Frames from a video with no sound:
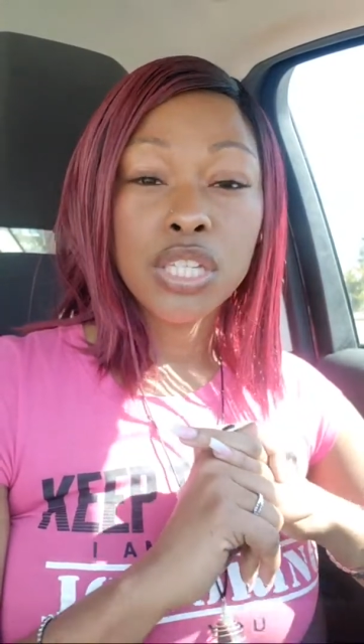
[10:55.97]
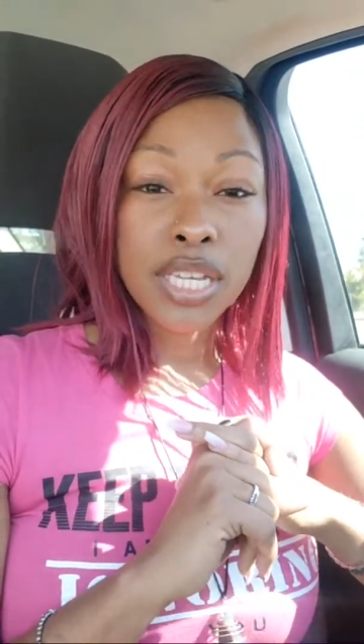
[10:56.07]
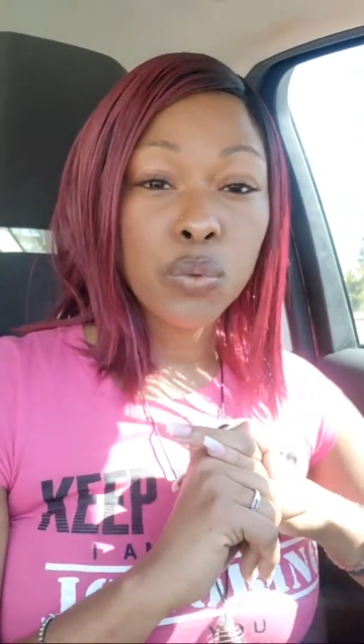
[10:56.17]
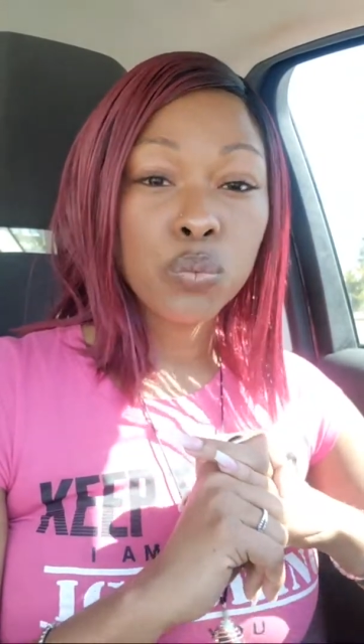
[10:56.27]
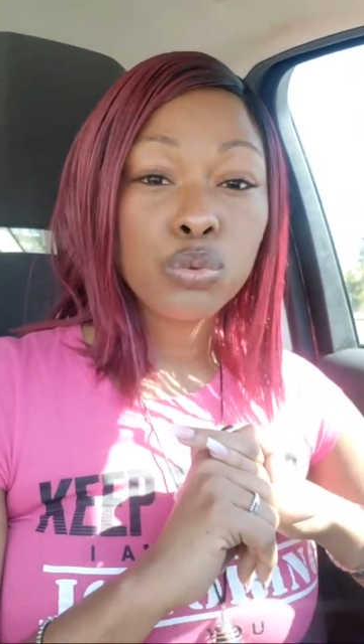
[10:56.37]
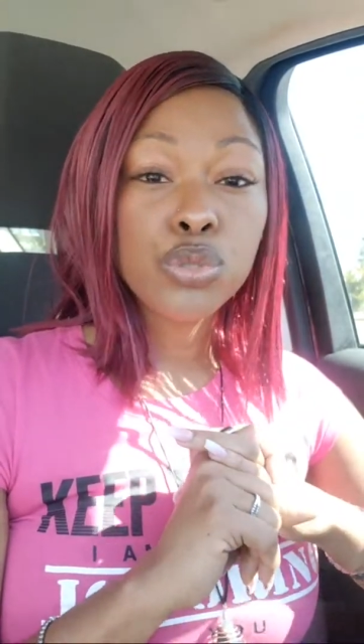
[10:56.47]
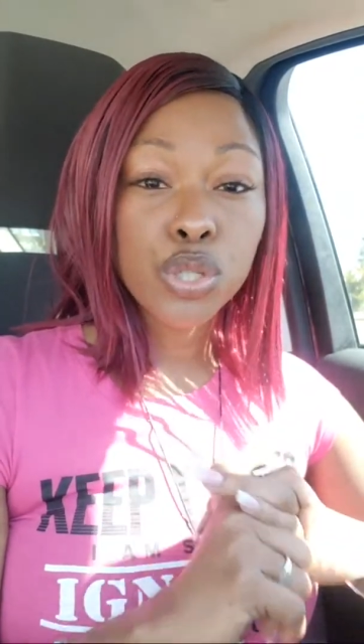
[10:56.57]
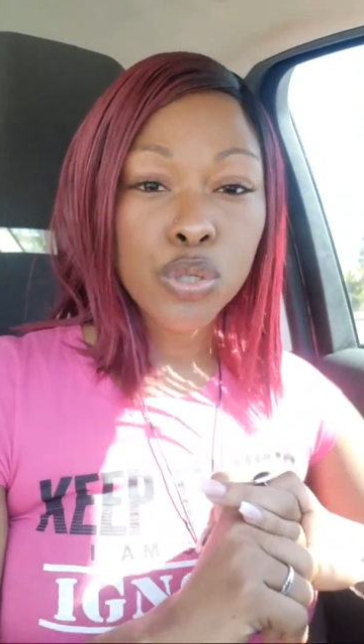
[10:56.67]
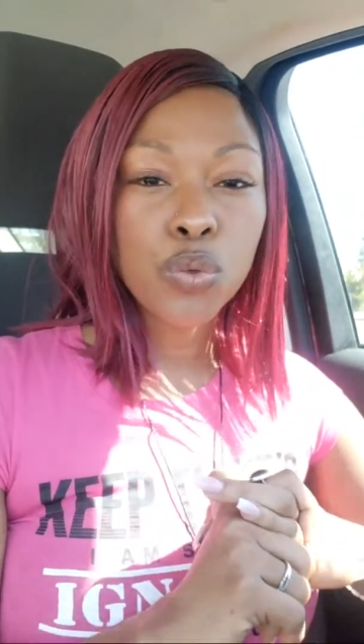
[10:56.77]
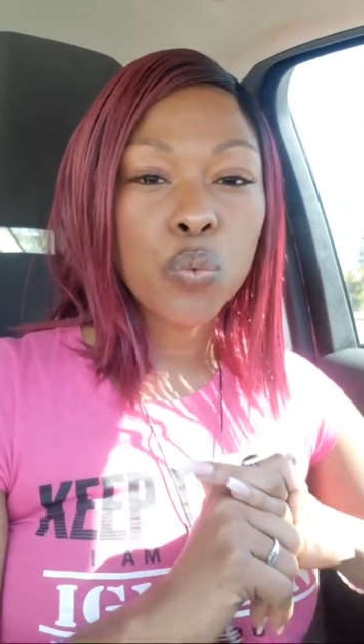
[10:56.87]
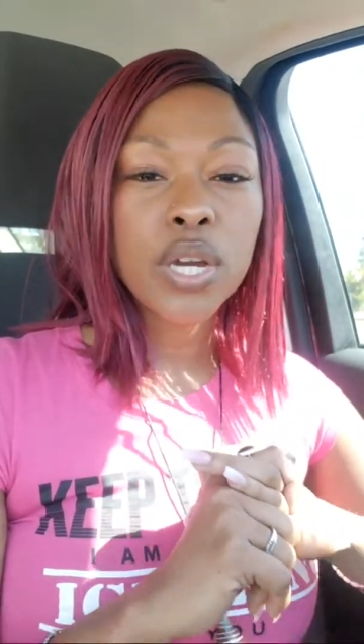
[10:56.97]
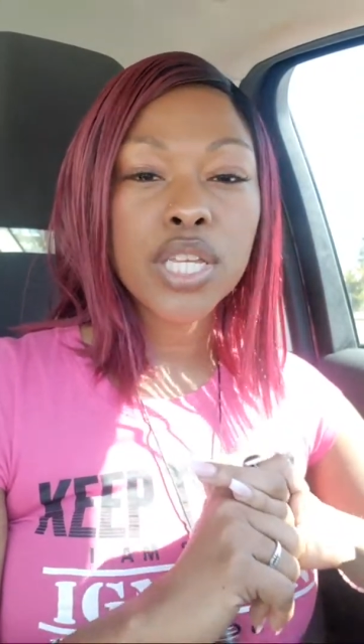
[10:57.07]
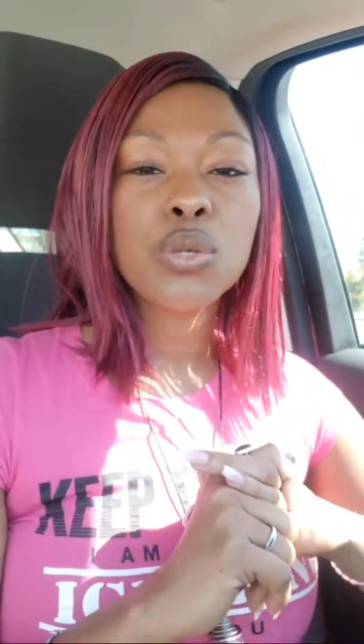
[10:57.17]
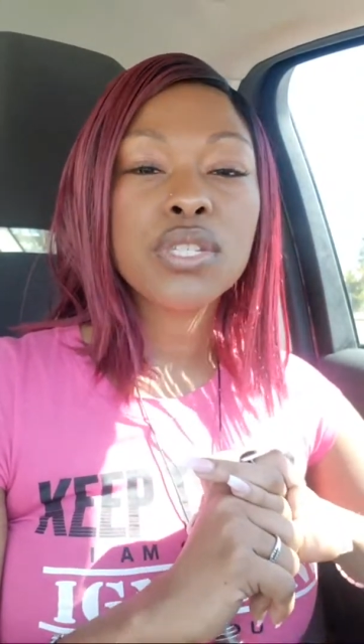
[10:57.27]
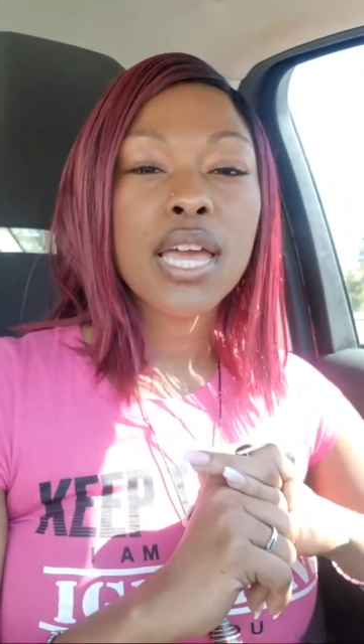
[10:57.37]
It will do what
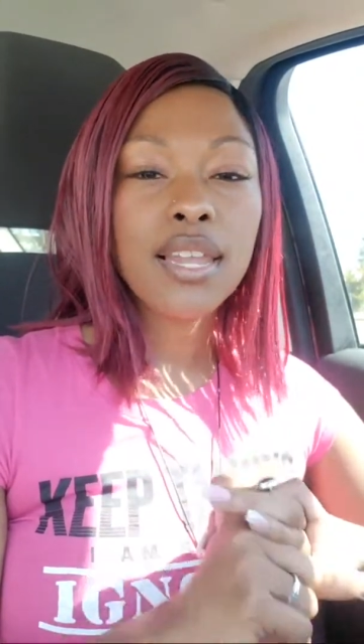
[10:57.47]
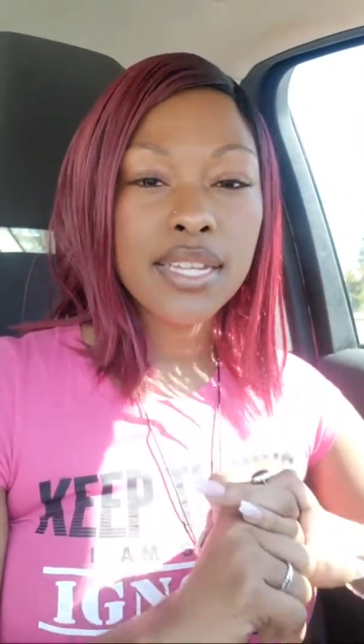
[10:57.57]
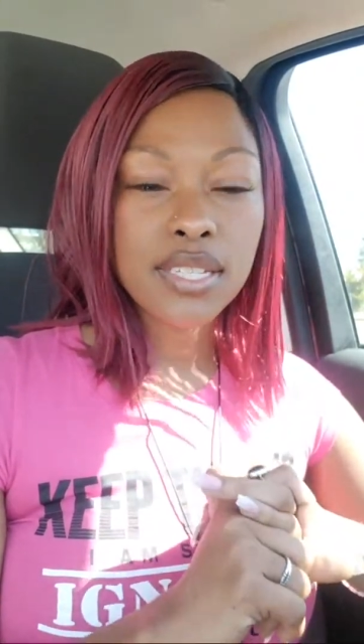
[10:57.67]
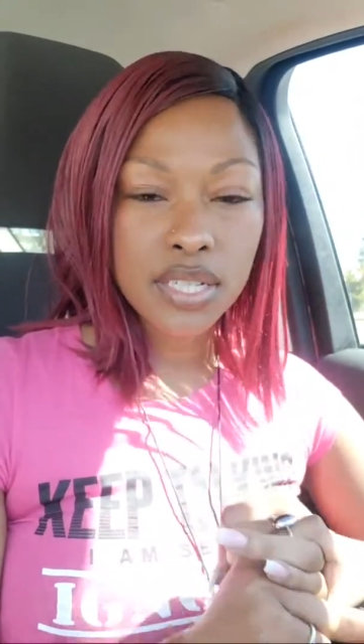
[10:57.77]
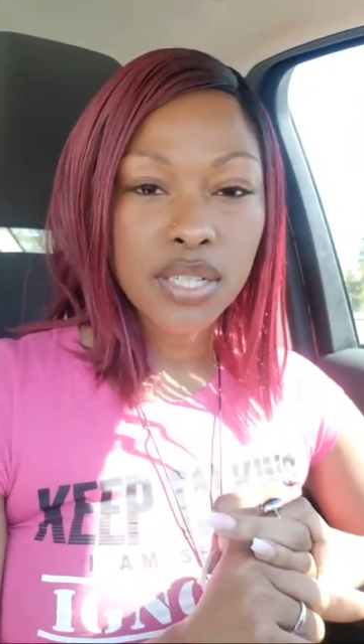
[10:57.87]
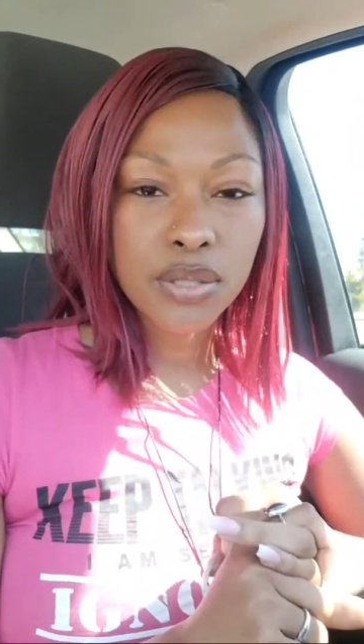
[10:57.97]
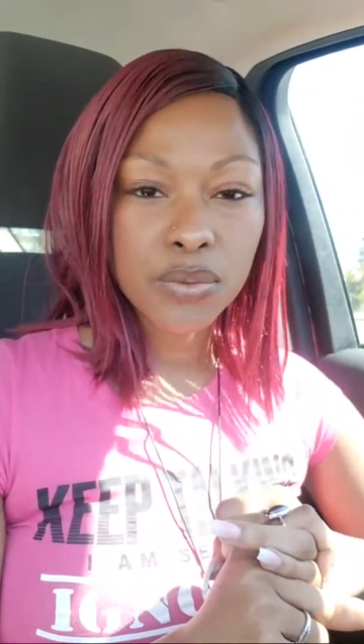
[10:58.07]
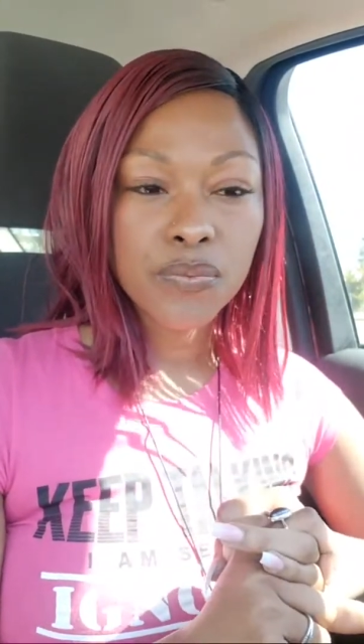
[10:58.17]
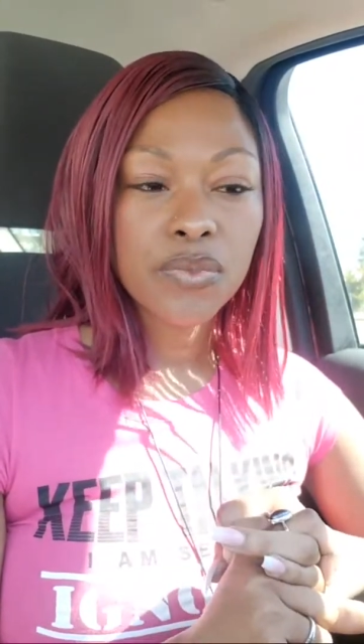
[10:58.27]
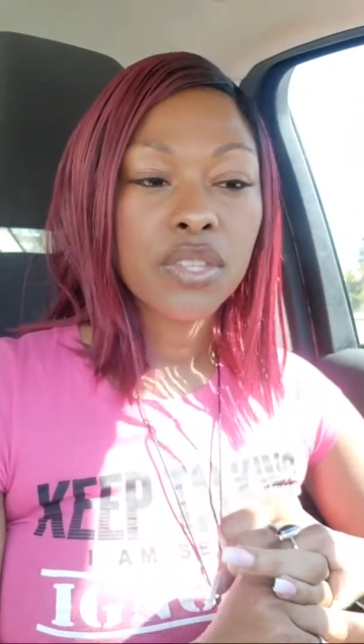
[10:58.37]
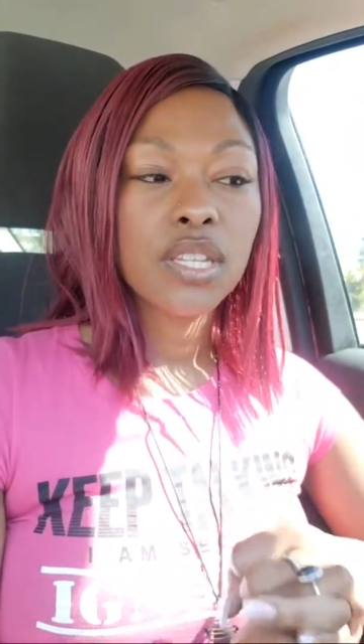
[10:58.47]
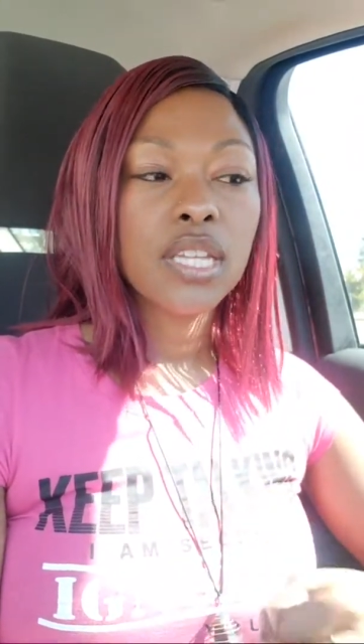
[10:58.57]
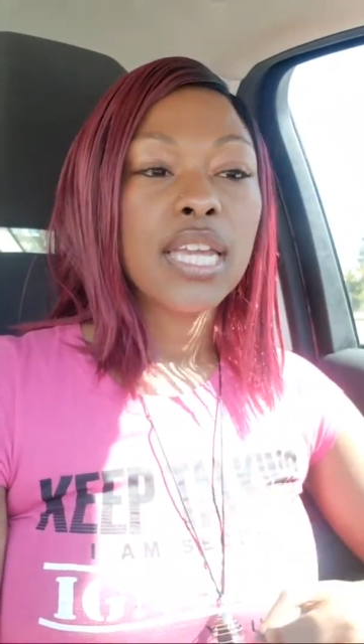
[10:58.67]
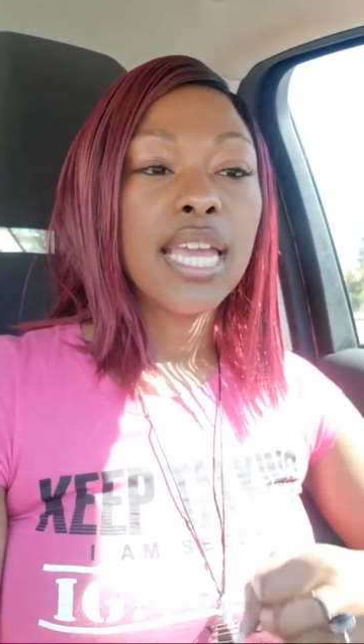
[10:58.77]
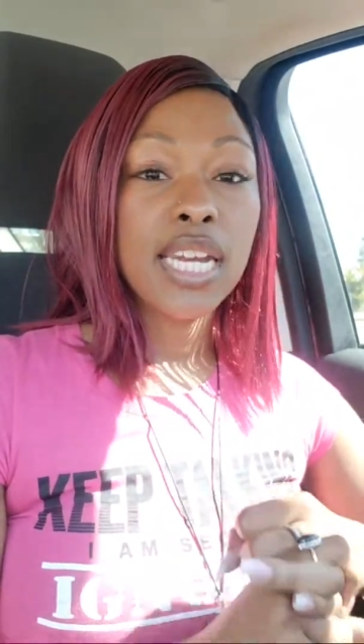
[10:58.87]
you tell it to do,
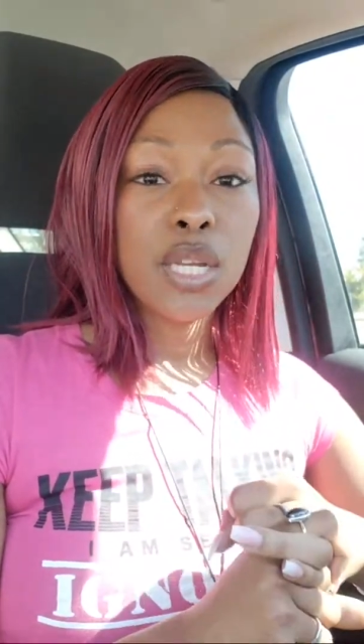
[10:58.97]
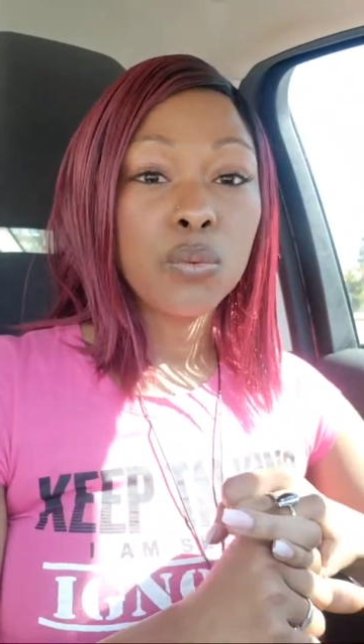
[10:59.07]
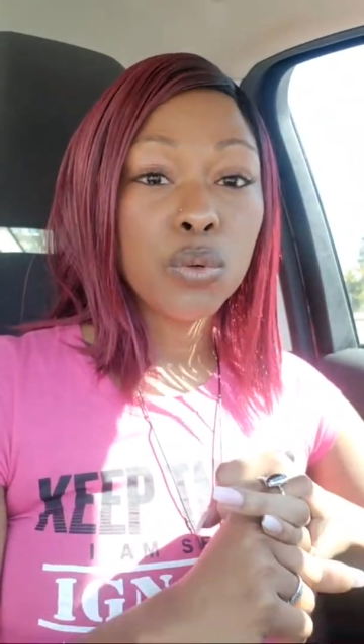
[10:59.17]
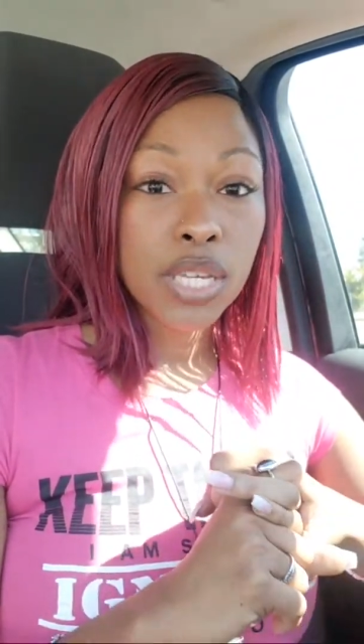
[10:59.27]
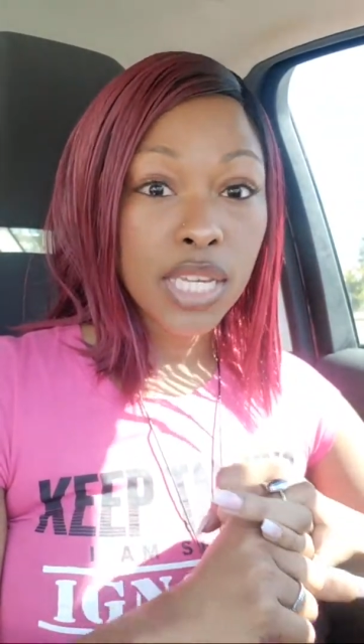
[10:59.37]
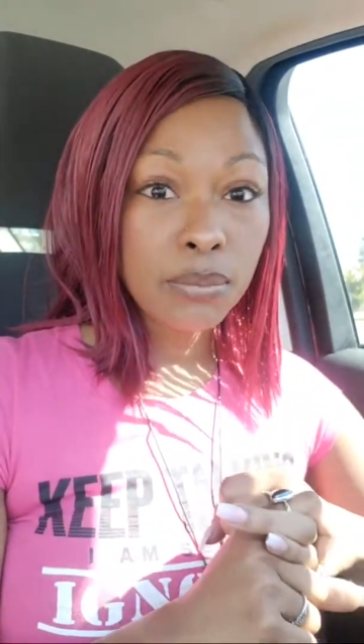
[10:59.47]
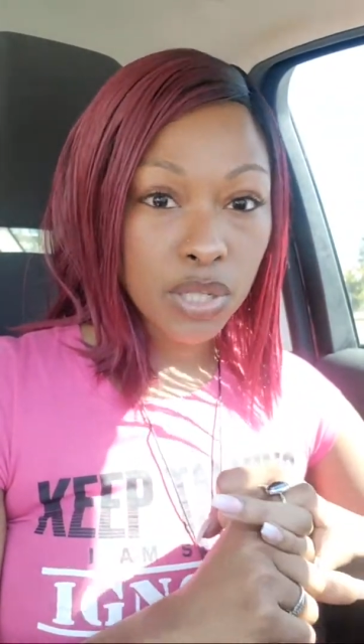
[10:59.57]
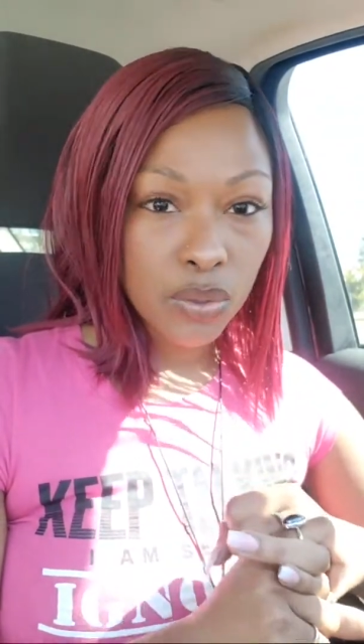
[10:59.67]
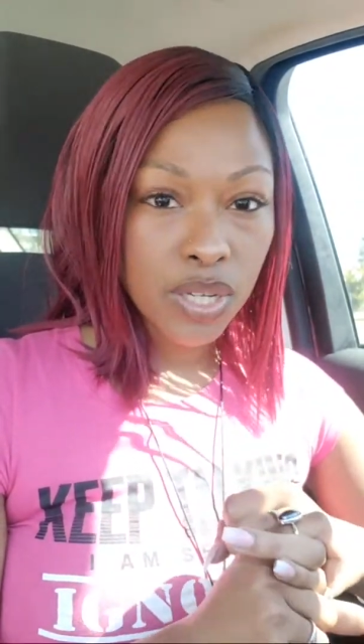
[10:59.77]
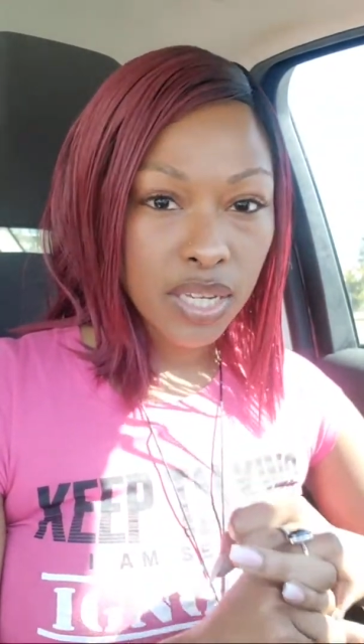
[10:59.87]
and it will keep doing